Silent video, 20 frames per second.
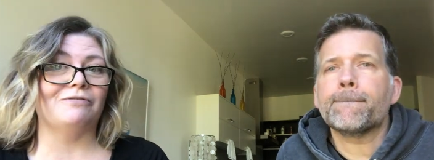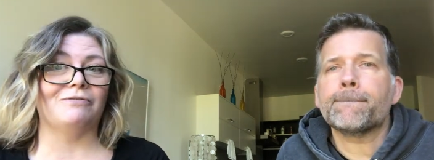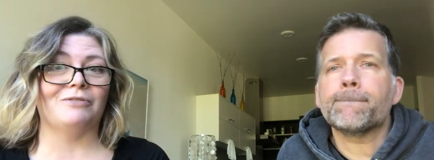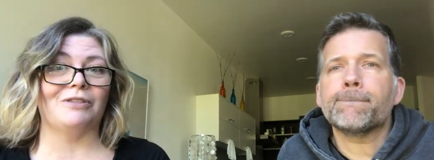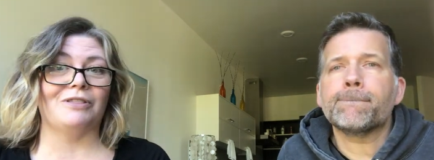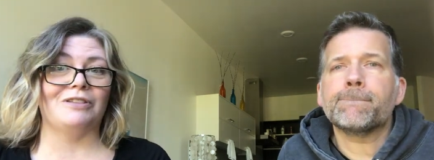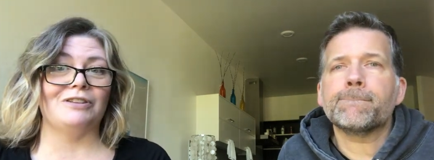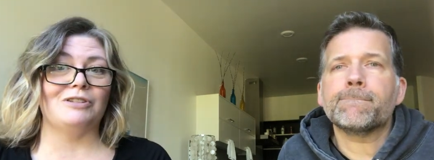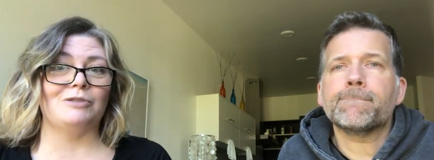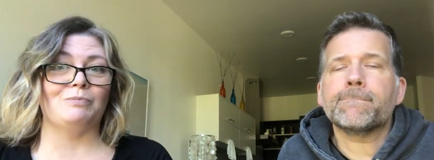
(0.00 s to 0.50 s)

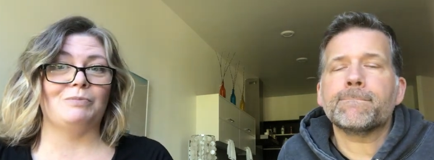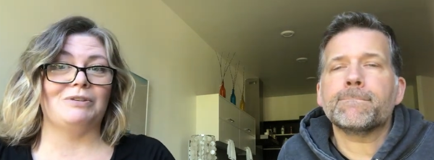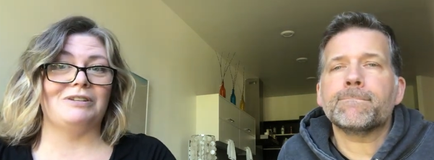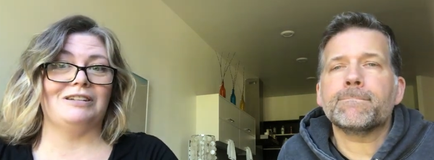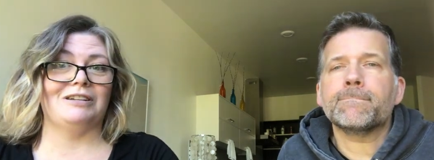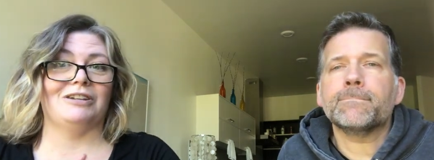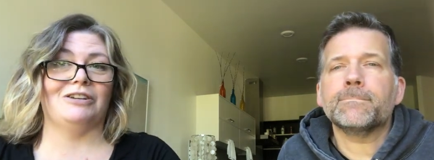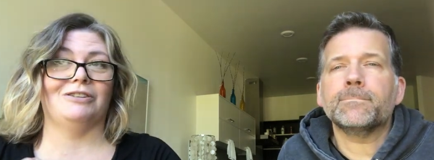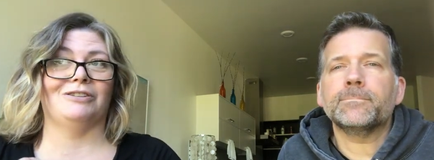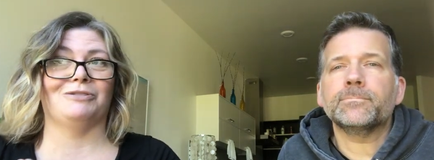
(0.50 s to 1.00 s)
Speaker 1: for this
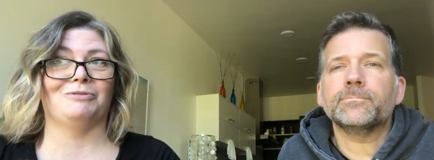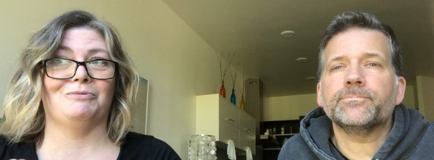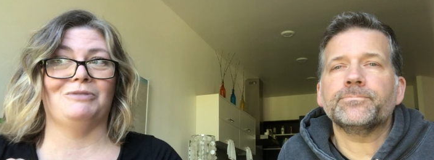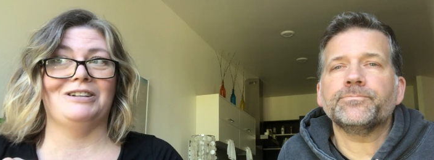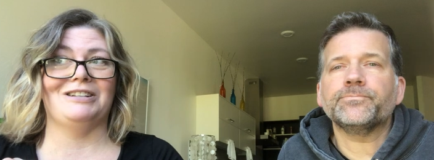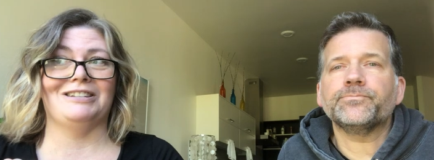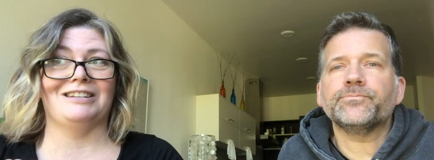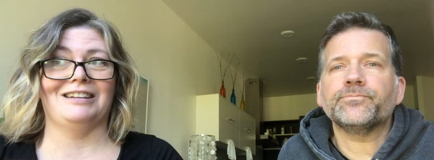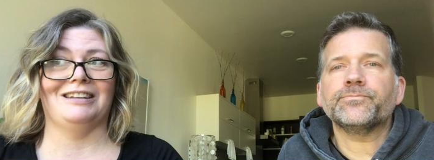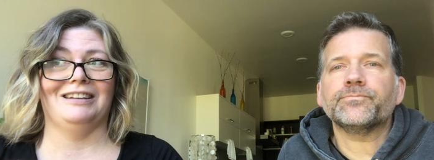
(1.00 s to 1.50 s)
particular
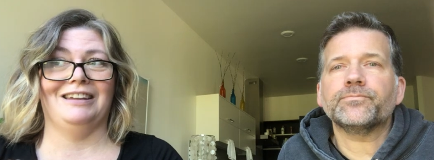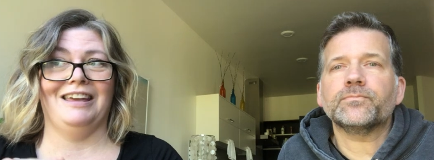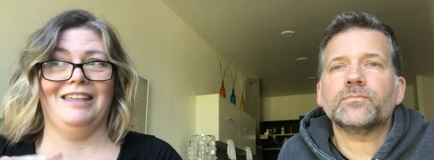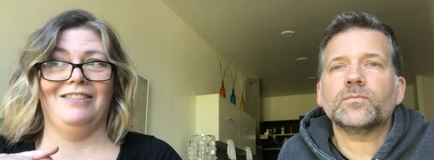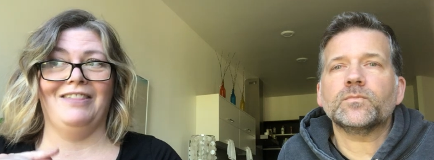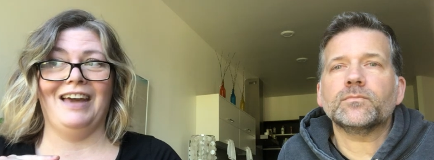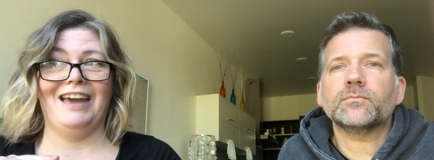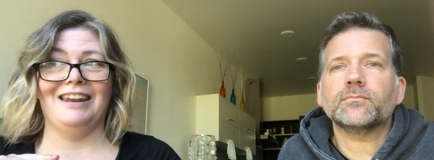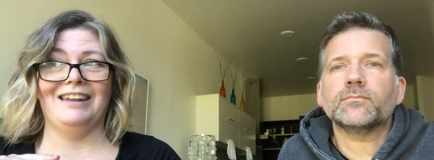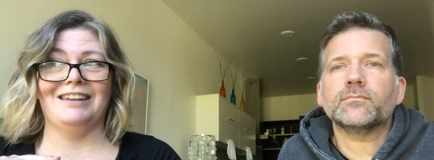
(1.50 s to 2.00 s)
reason,
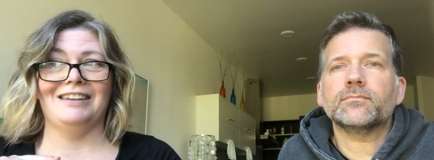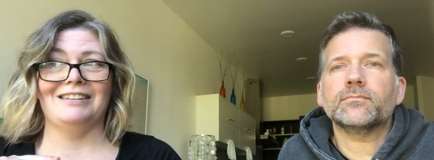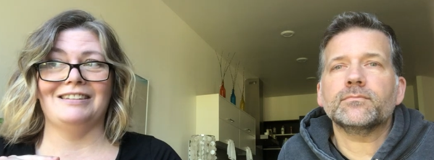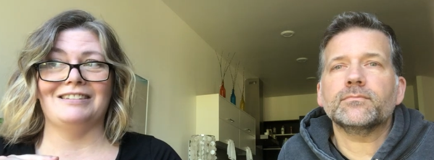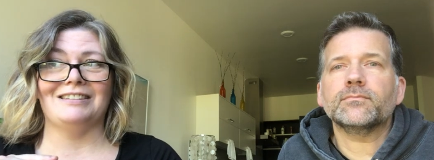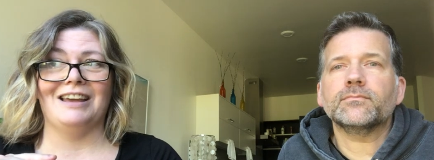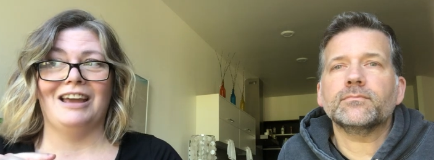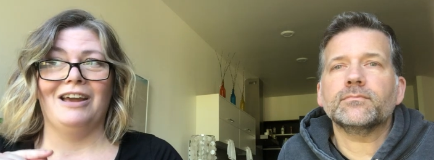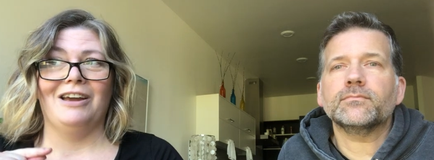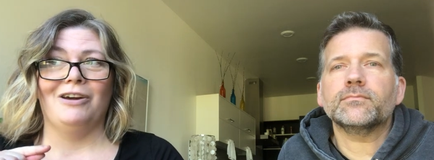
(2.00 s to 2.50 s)
and that
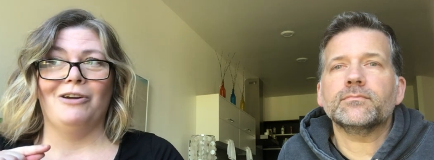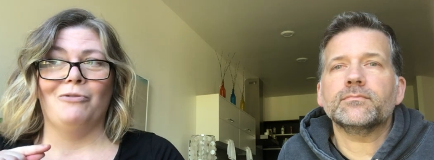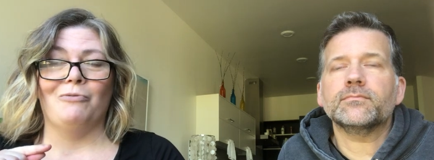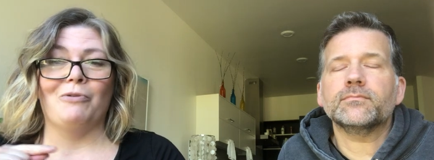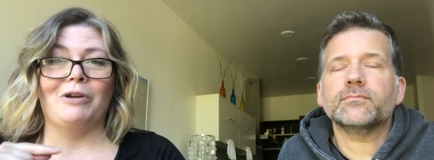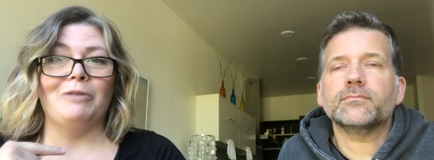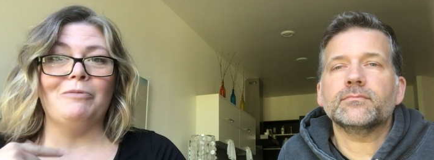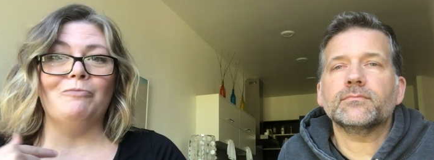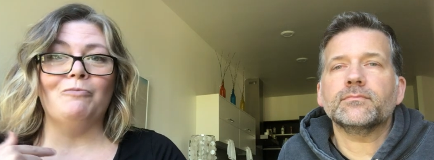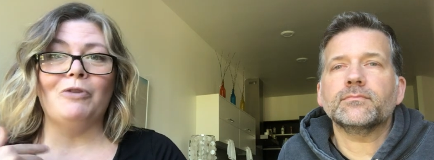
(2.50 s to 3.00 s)
is
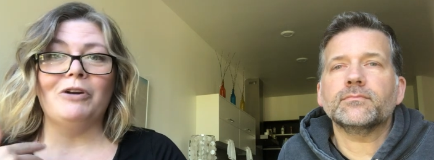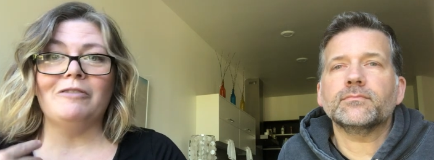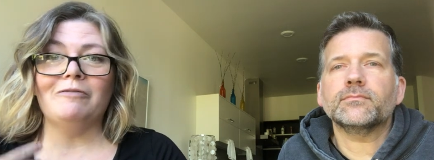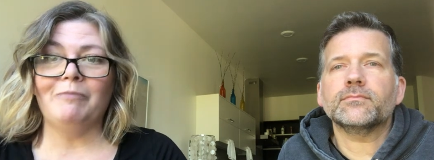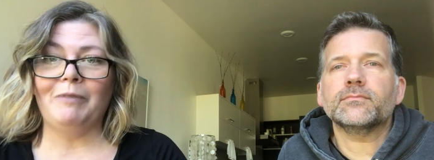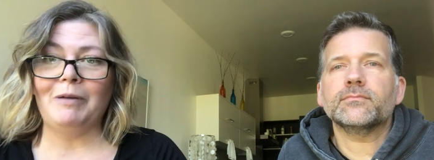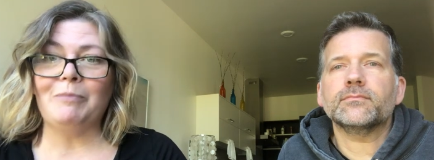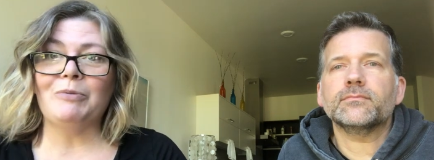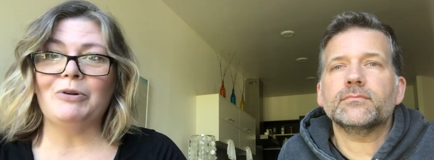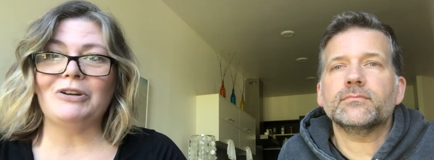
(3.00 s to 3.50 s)
when one
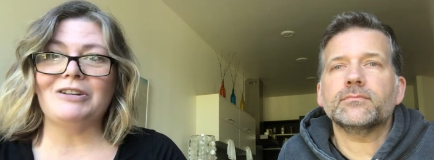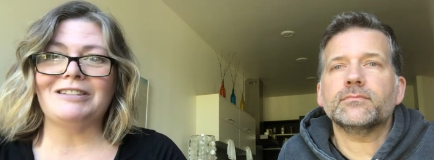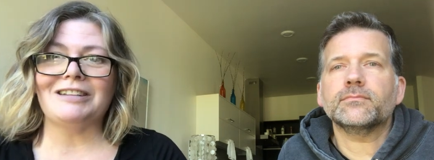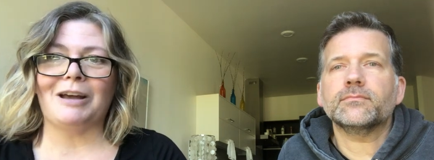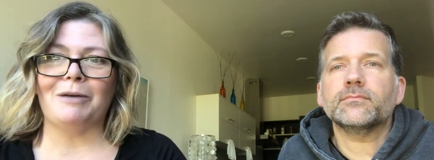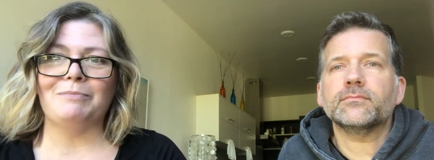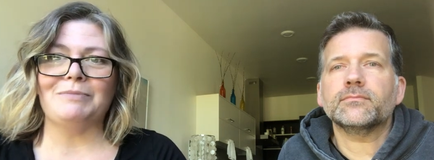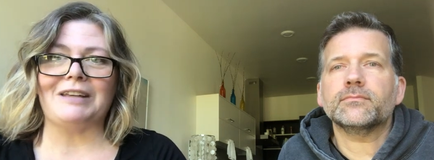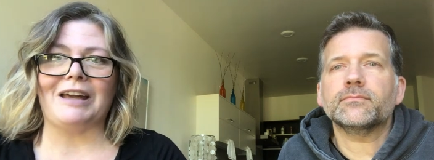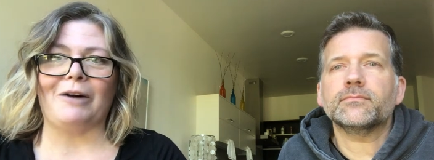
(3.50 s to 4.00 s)
of my books
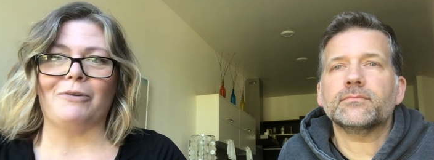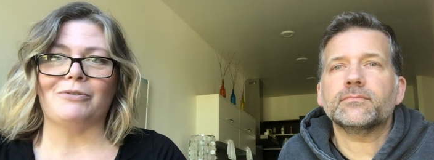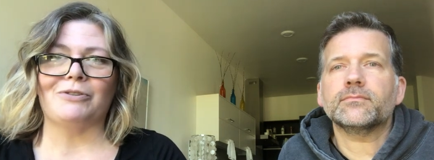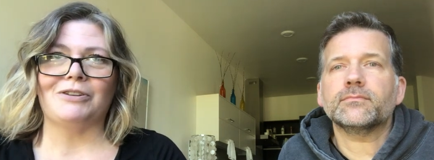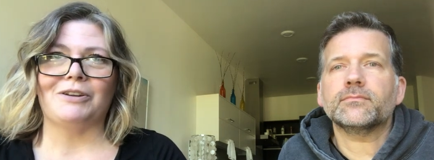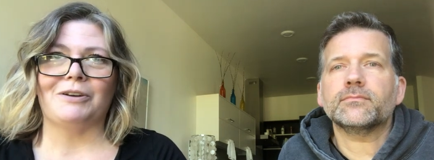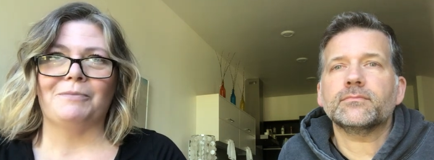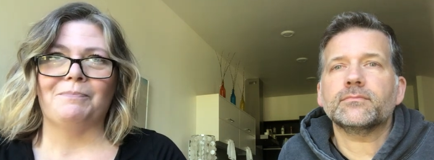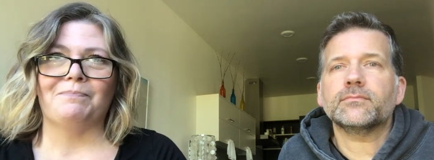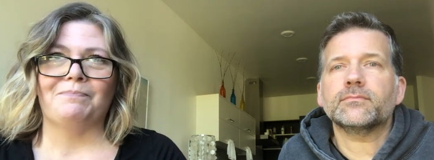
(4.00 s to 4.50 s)
comes
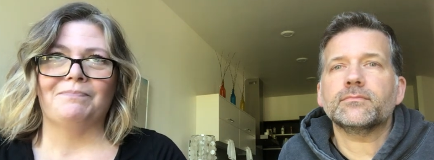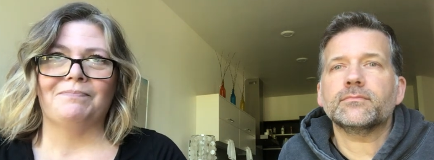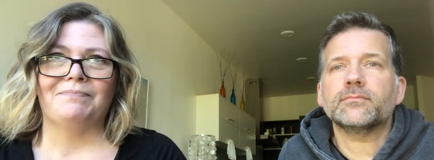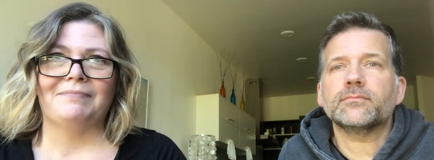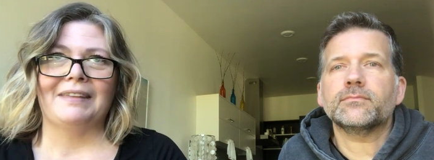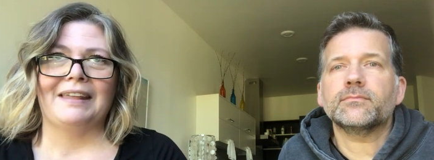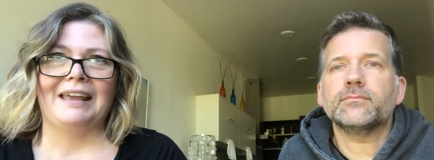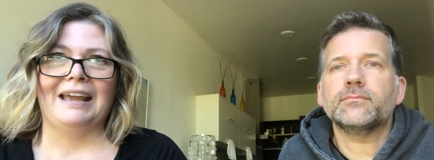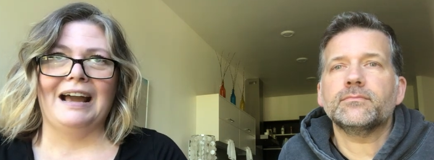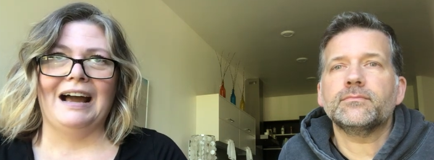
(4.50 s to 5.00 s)
out,
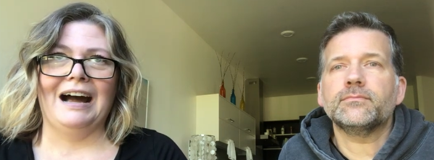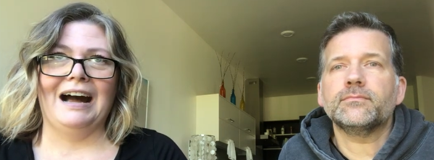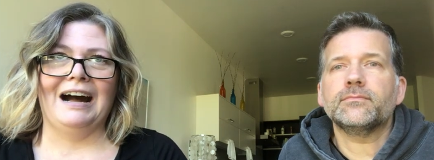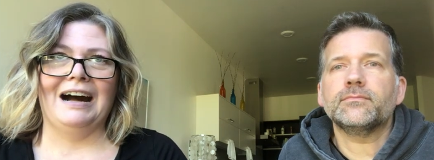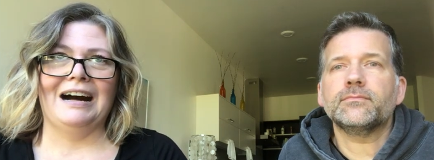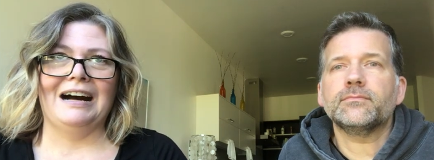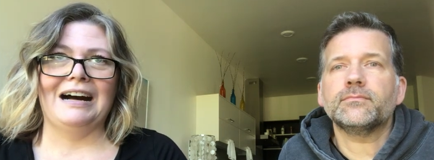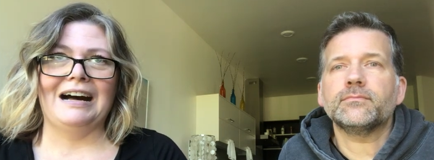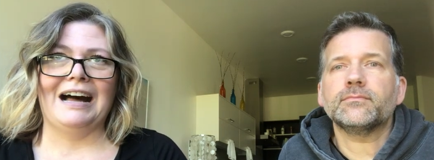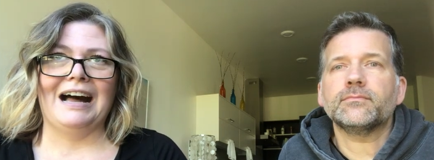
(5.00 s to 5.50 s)

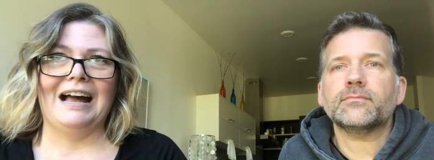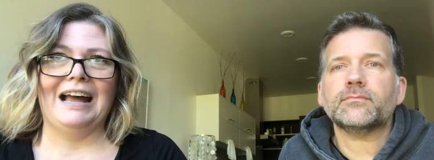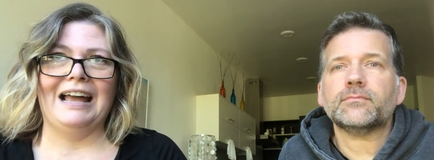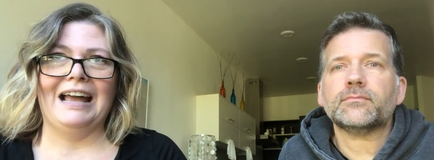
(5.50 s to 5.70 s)
uh,